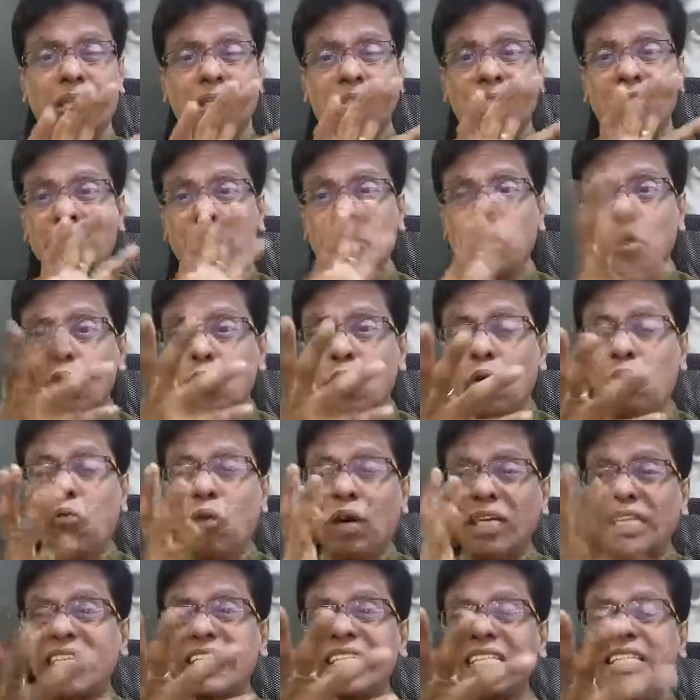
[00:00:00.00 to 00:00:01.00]
they don't know
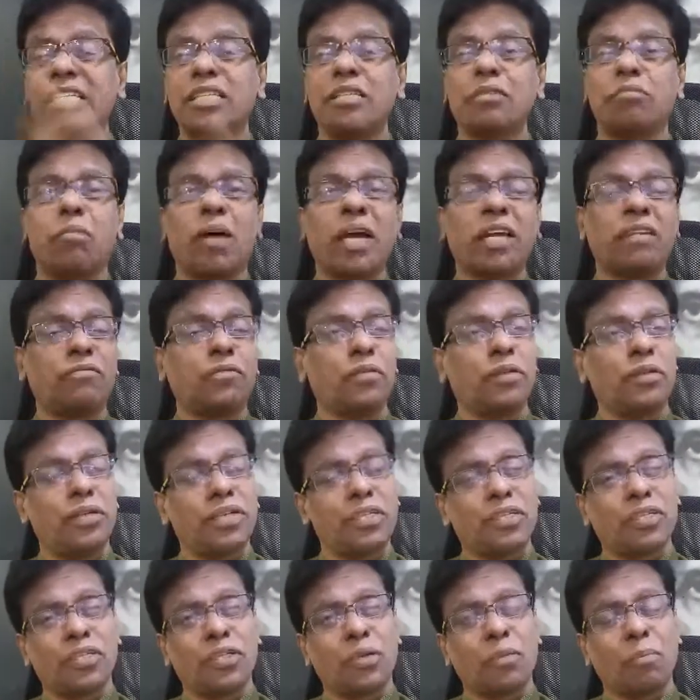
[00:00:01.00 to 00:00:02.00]
what is this
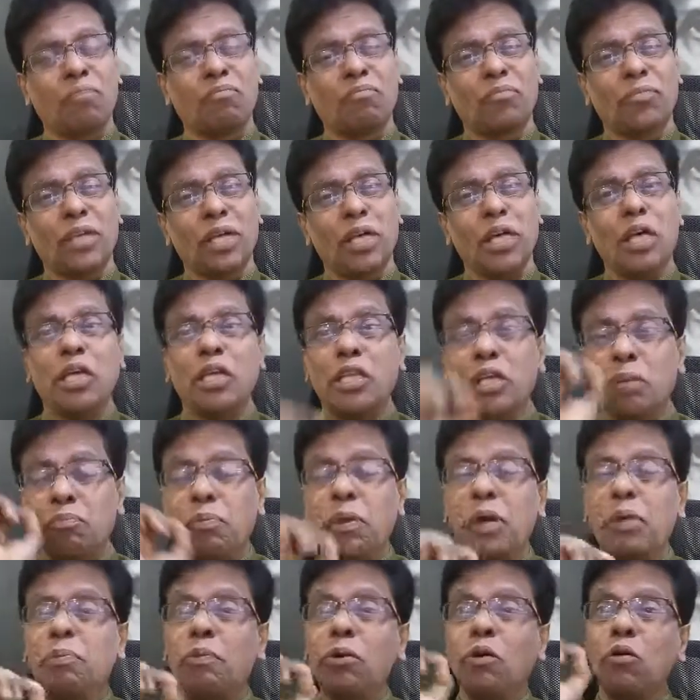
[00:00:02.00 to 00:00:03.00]
mindfulness. The
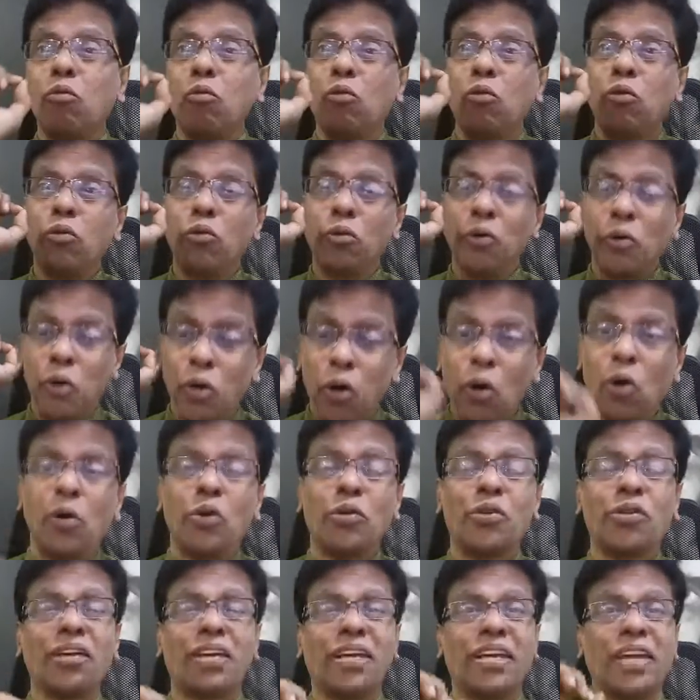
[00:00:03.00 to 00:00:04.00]
people who
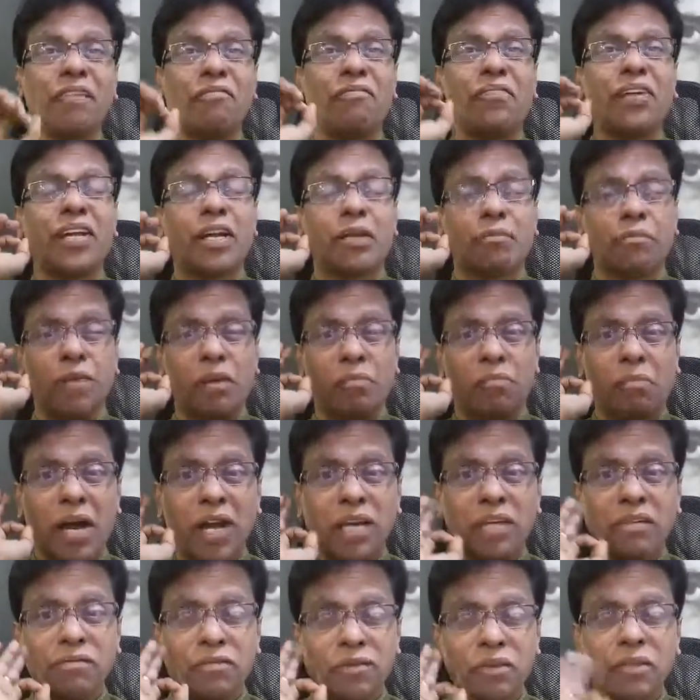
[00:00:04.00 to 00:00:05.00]
knows and aware of the
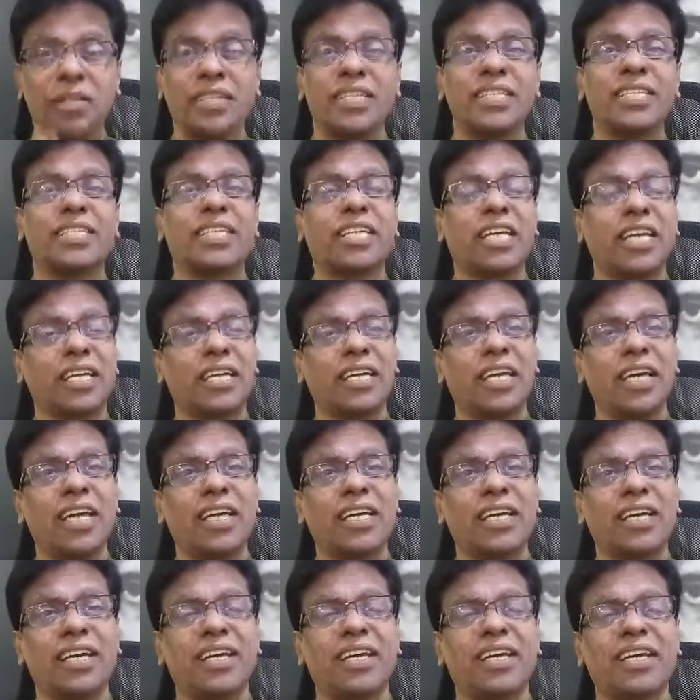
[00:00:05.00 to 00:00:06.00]
mindfulness technique,
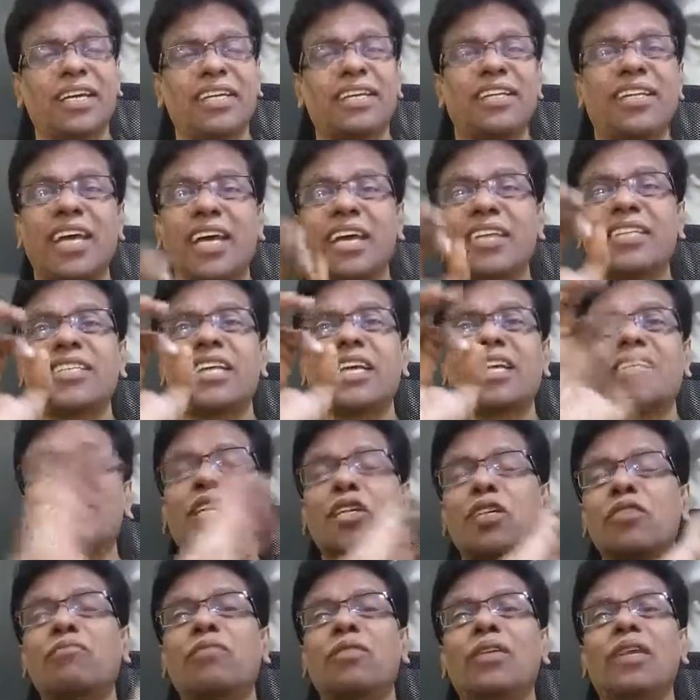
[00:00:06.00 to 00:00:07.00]
they are
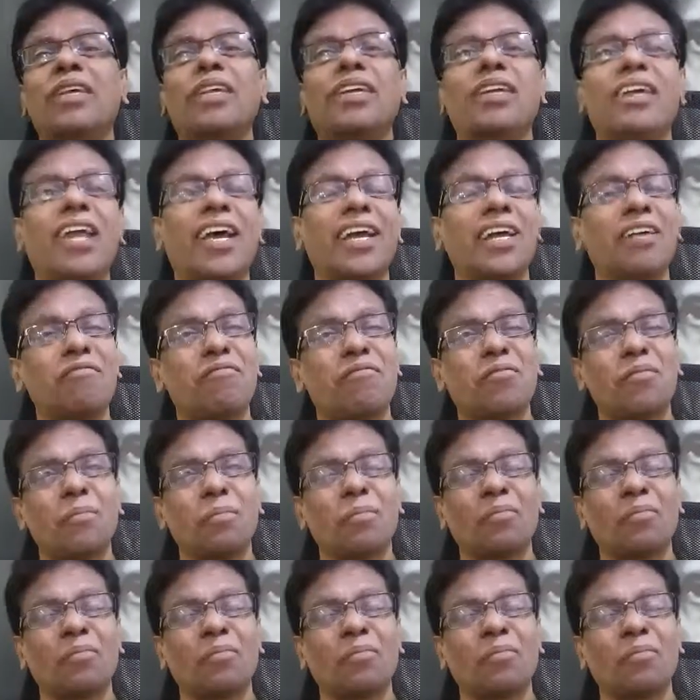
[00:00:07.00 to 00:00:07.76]
successful in life.